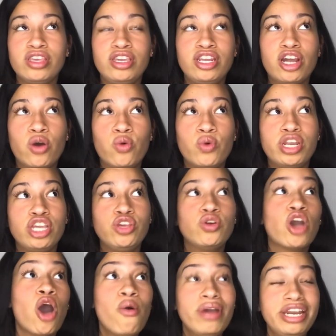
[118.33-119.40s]
when you
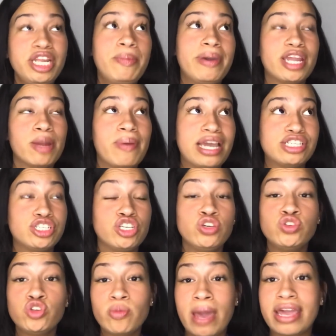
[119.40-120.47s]
go in and you pick your patient,
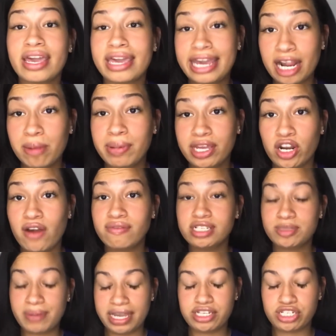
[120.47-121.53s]
you do make a care plan over
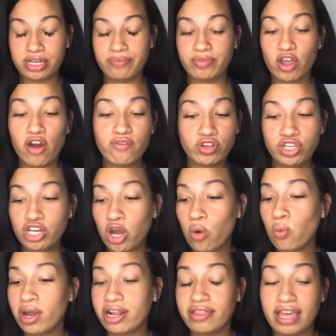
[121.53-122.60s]
this patient, over, what are